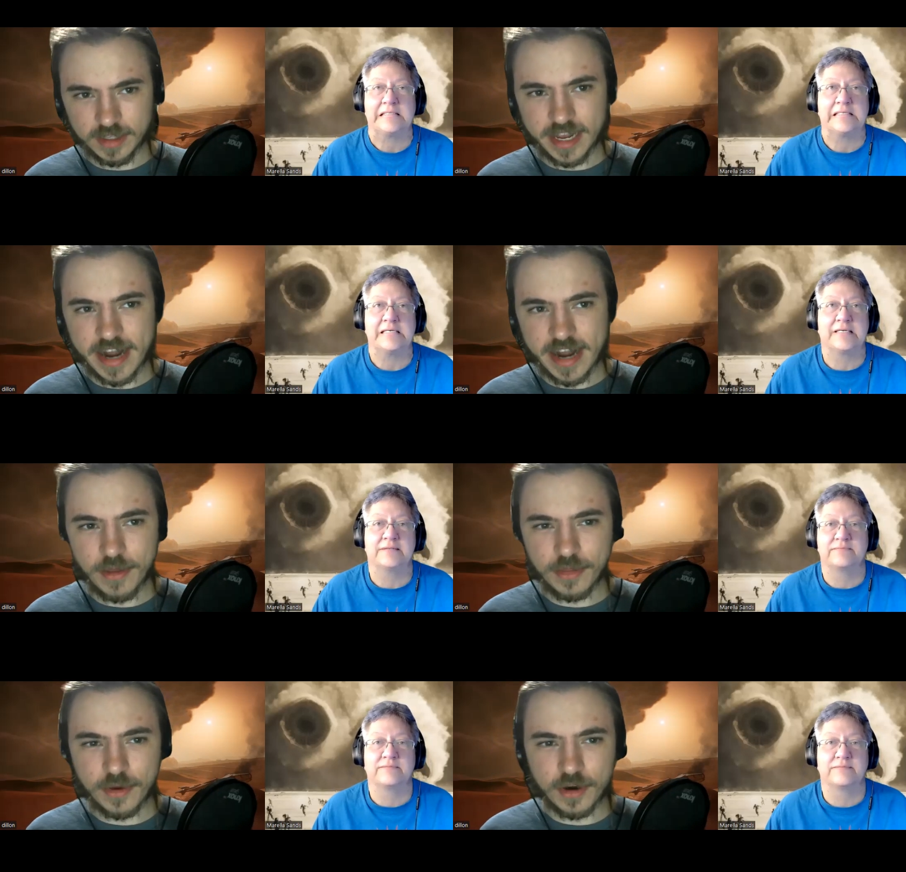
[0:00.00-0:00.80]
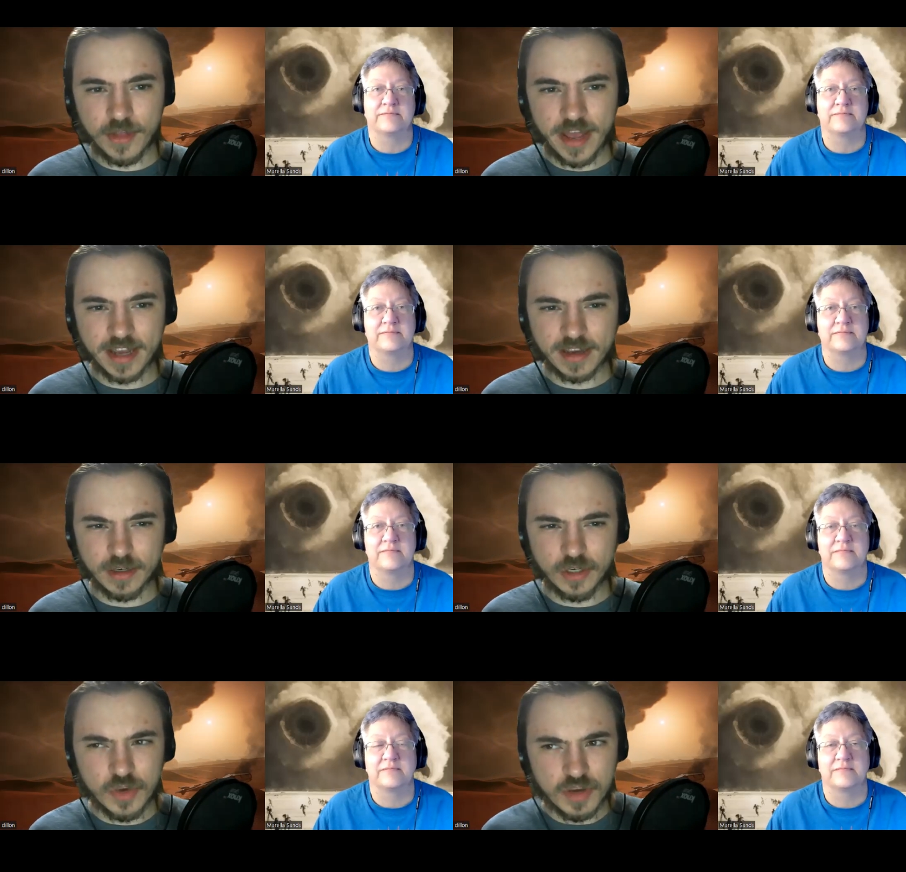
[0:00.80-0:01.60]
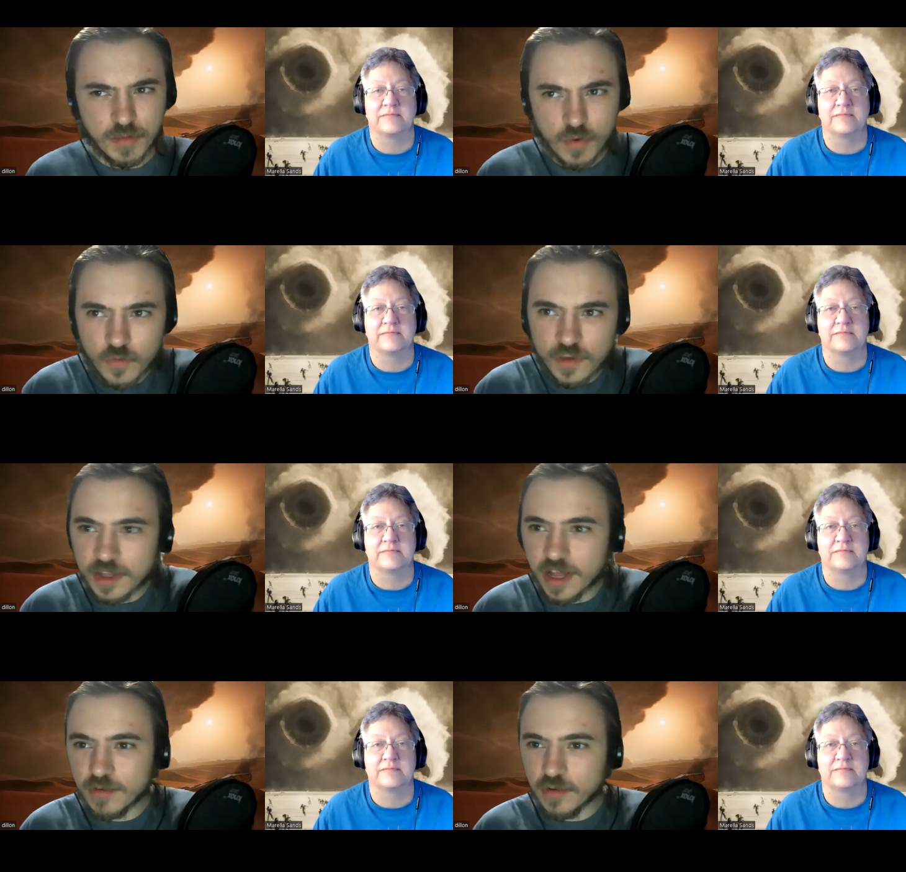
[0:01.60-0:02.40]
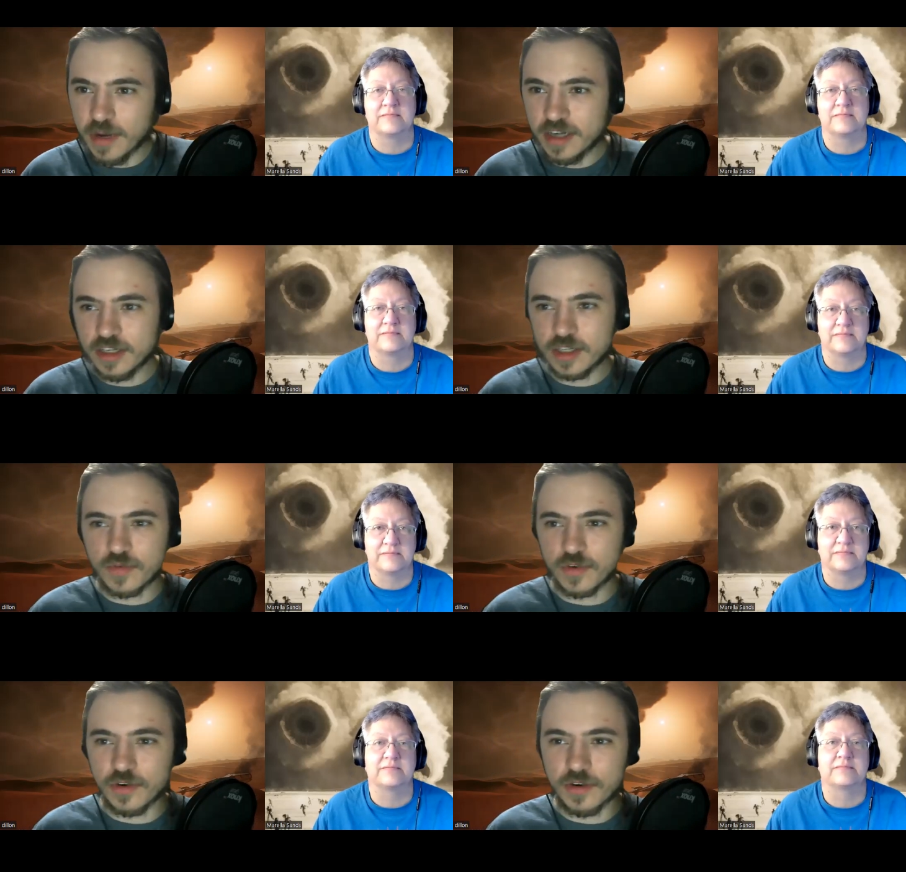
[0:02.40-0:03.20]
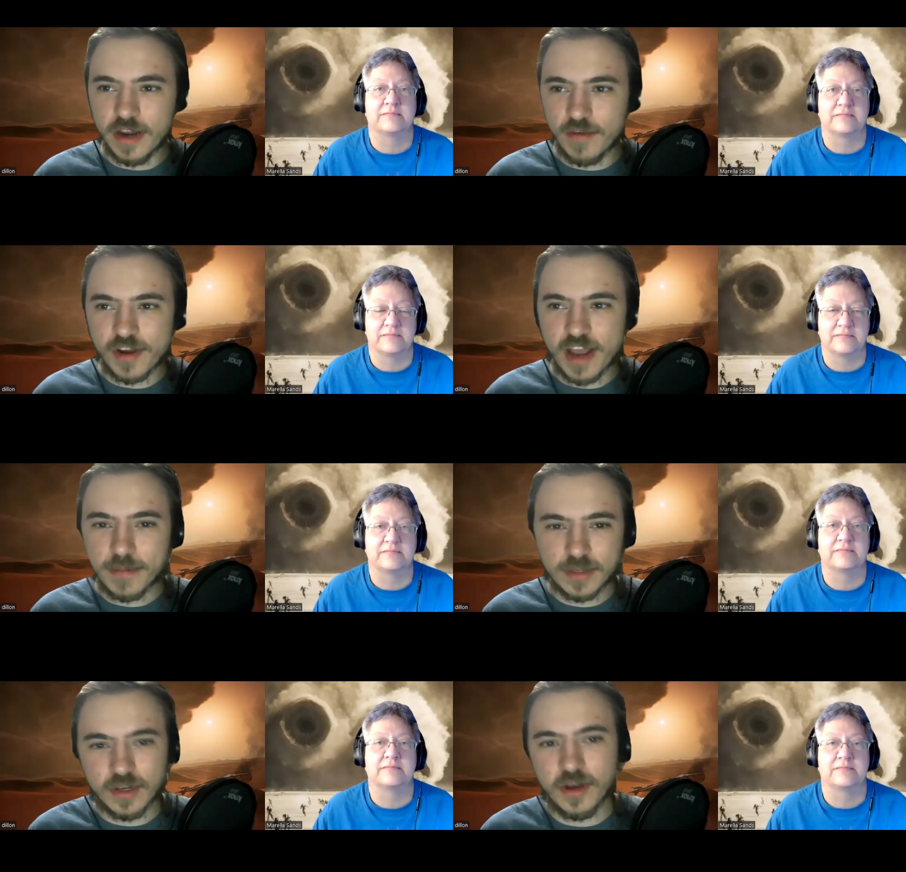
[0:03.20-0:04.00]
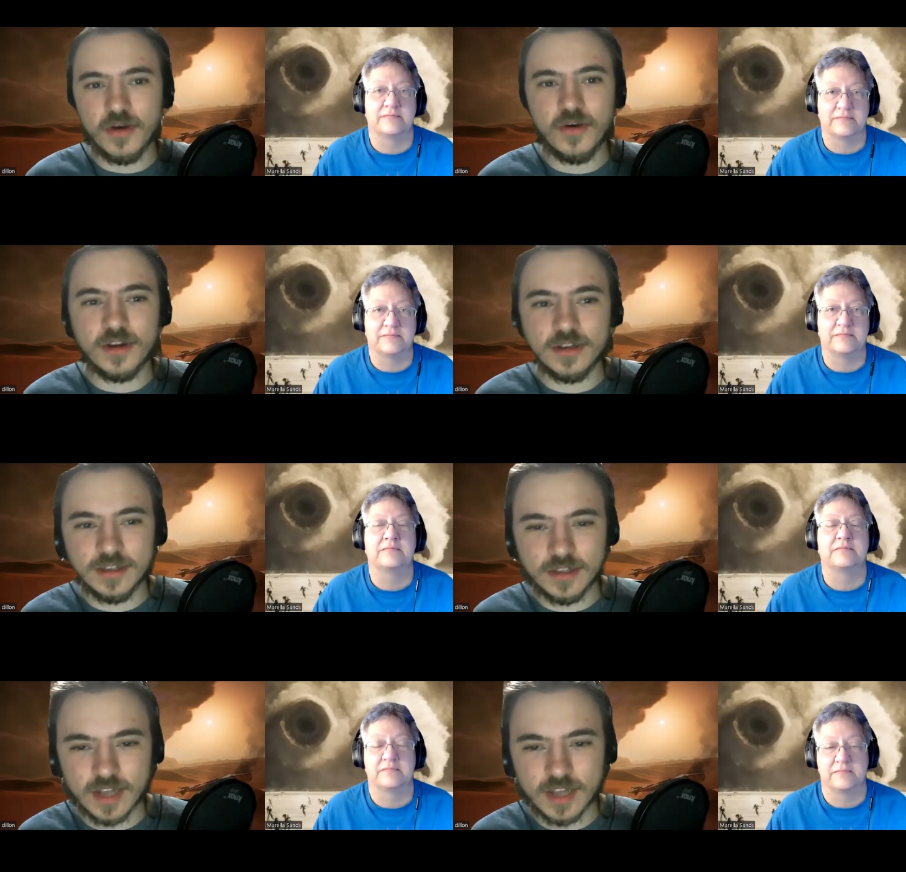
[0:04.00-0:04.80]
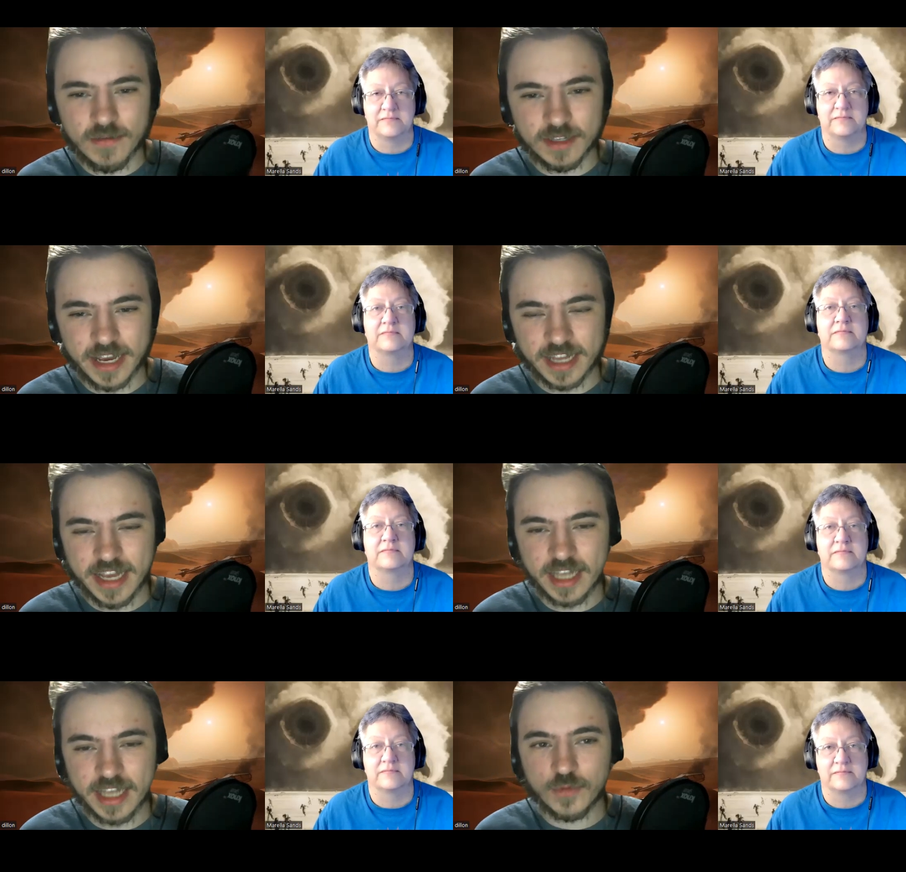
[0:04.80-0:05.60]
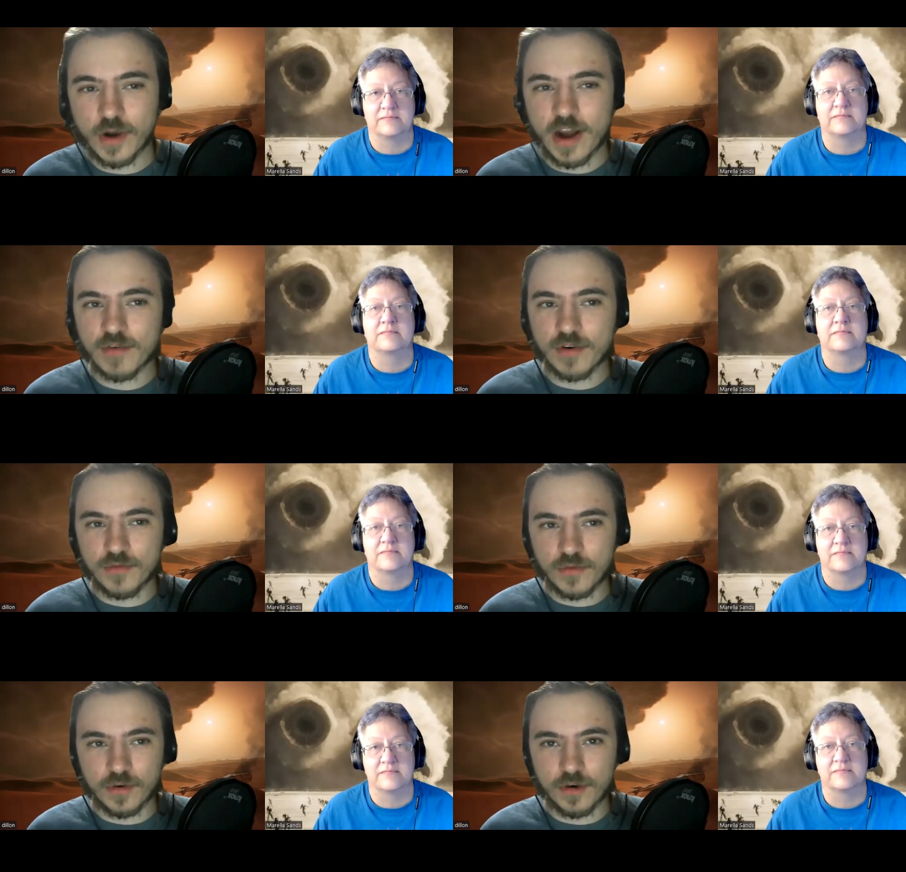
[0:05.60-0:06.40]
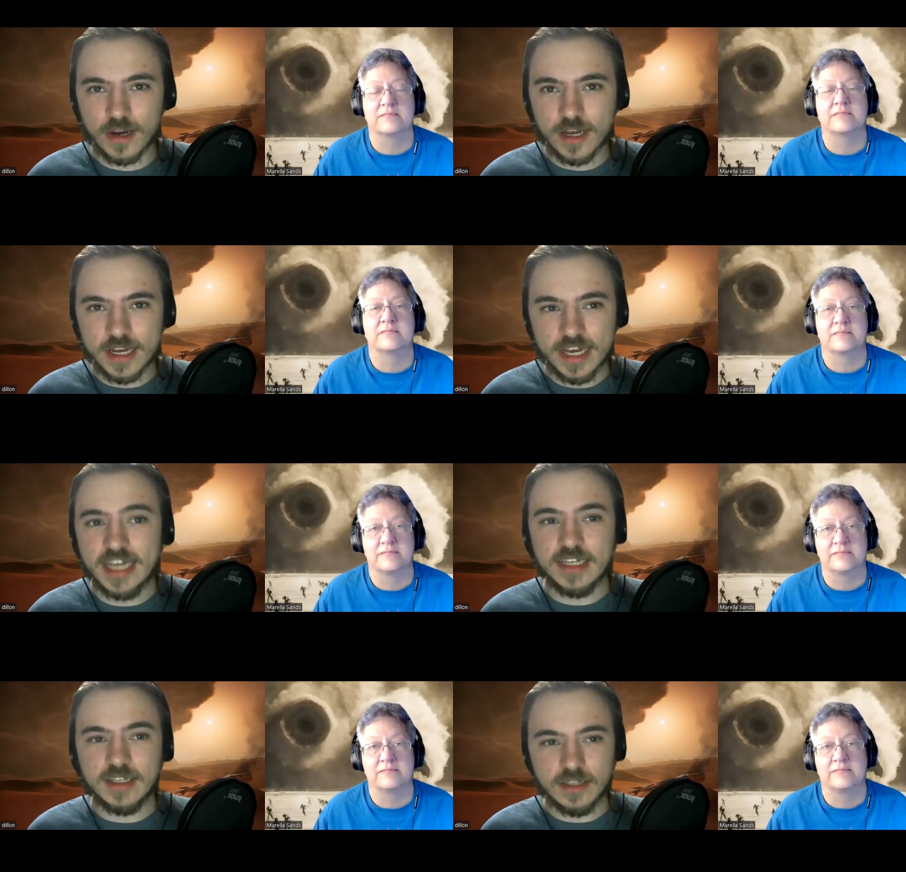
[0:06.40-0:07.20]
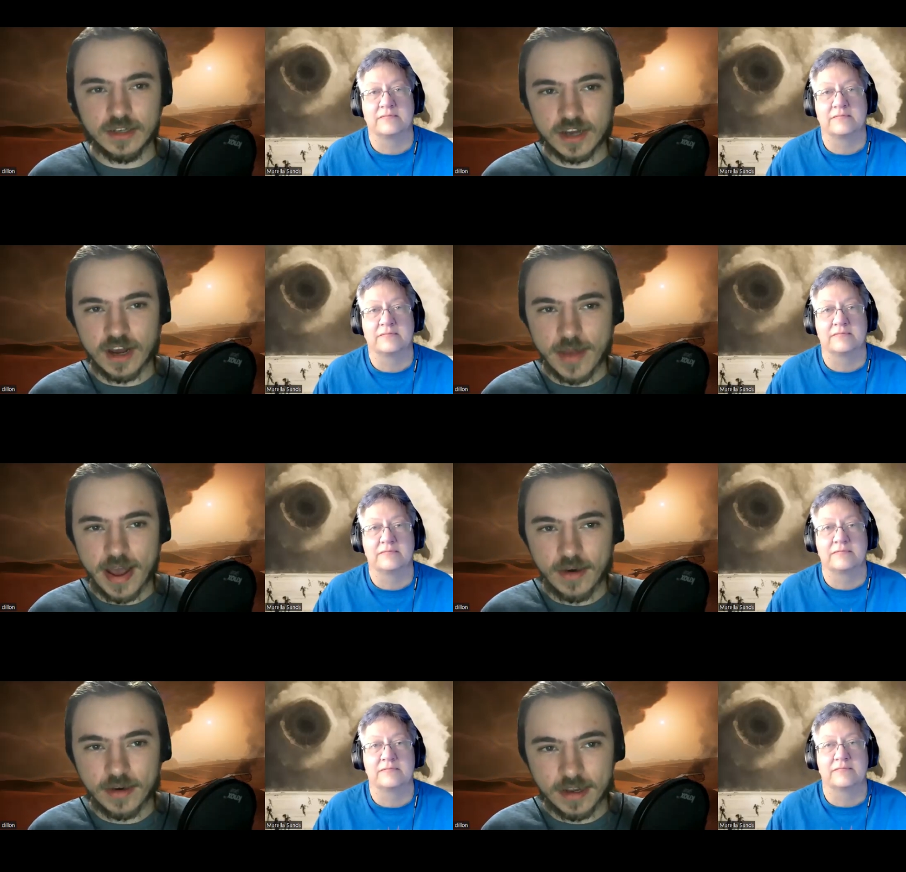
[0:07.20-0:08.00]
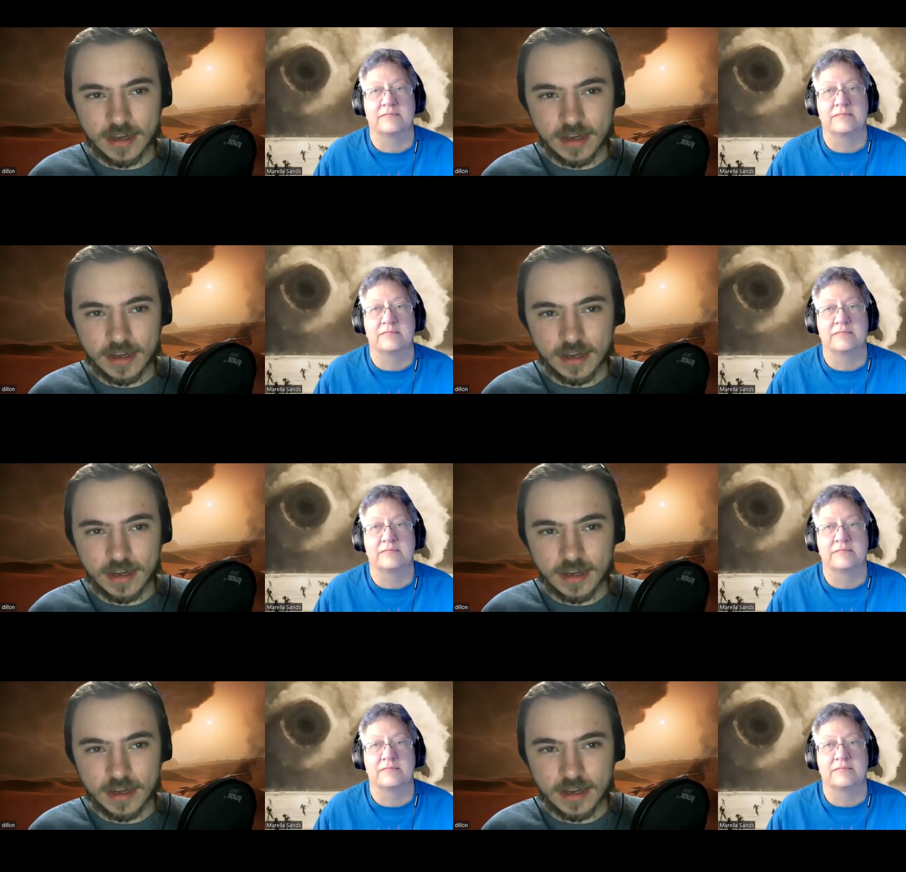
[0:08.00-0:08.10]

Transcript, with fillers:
Speaker 1: that now yeah. that they're like doing movie level budgets for every episode and stuff, it's like it takes forever for any season to come out.